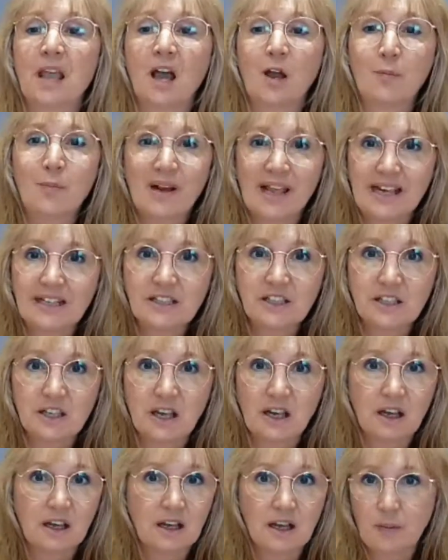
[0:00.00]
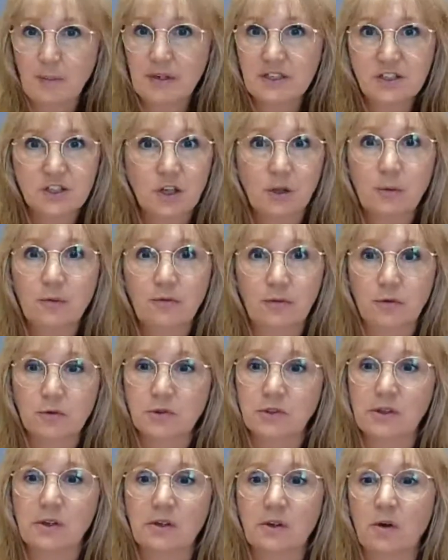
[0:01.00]
I place a couple of scoopfuls
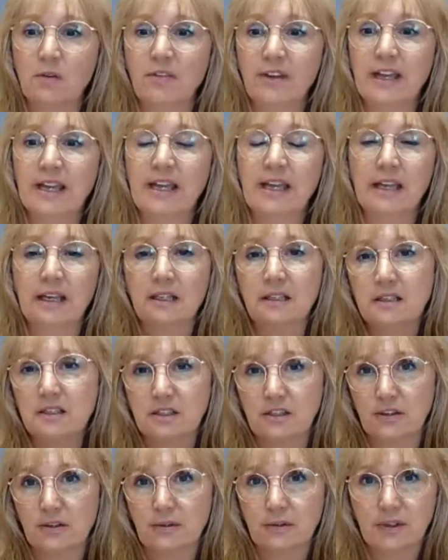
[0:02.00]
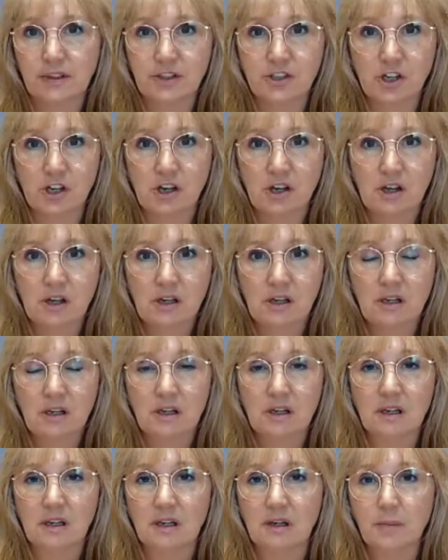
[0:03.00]
of it into a jar,
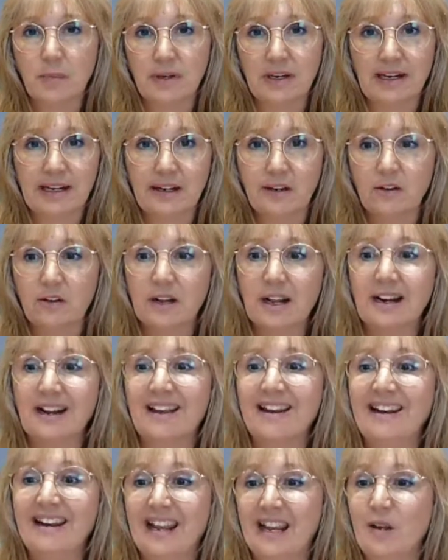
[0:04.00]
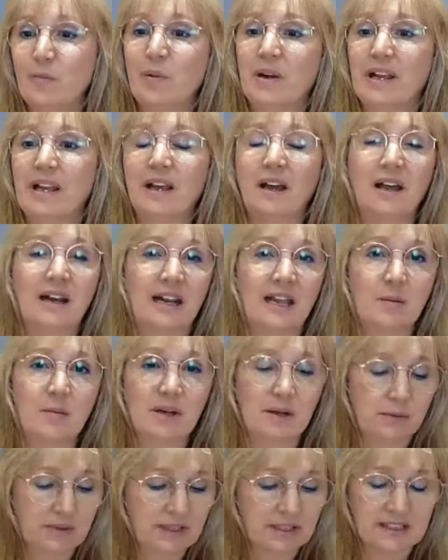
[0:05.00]
put a lid on, and I label it. I label it
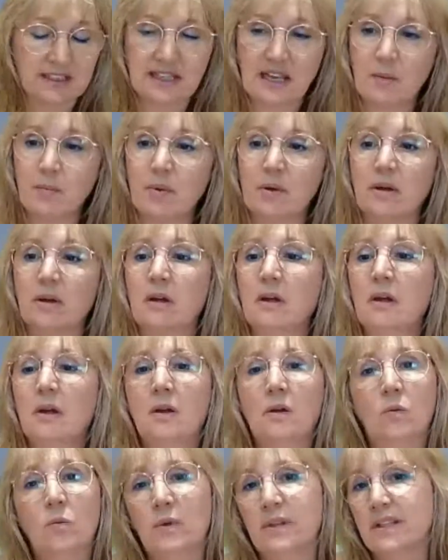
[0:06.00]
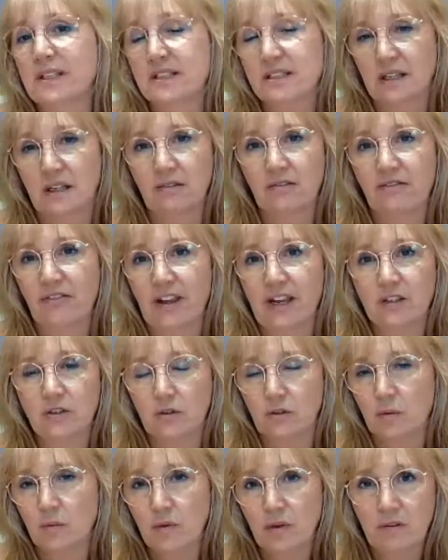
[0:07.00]
with the Sabbath, with the sun phase or
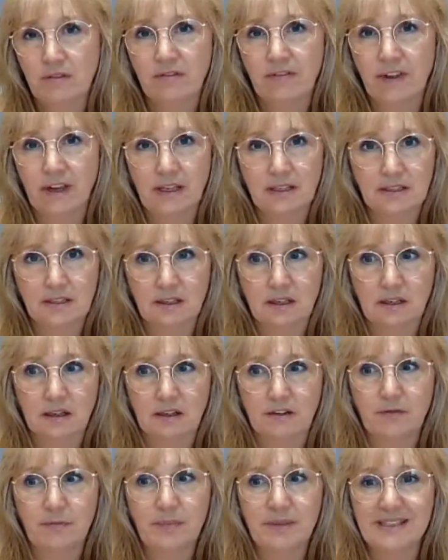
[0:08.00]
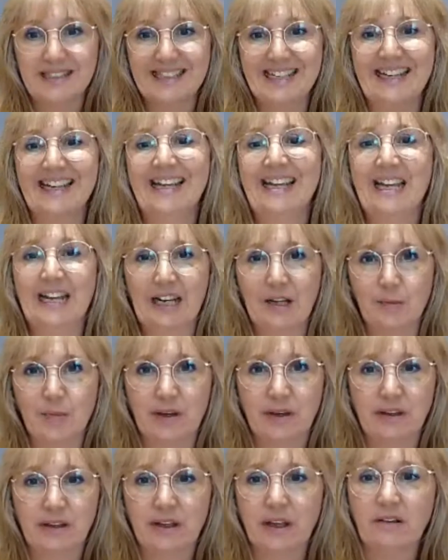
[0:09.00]
the moon phase that I've particularly
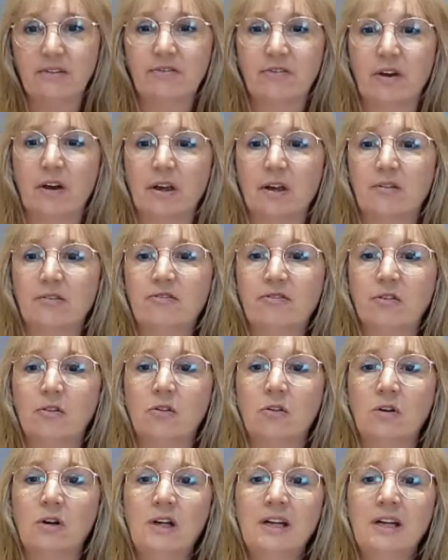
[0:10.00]
burnt that fire for.